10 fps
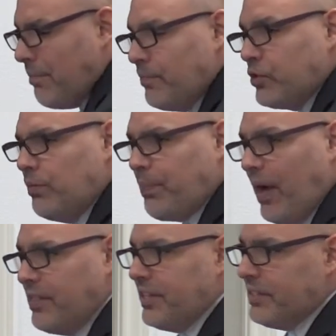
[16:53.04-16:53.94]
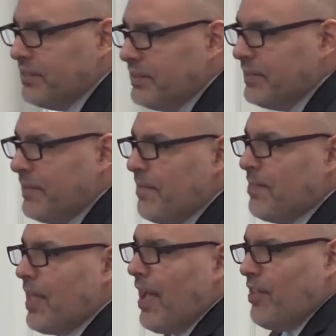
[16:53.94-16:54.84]
lamb to Pilate.
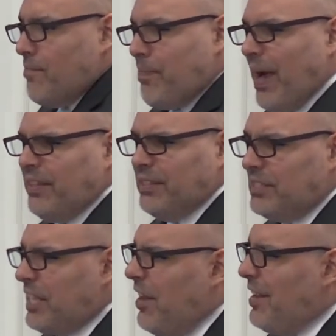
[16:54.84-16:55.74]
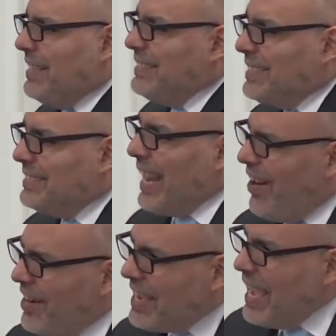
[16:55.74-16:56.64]
And then Pilate's there and he's
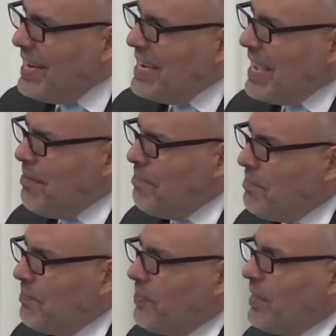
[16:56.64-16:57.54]
interrogating him.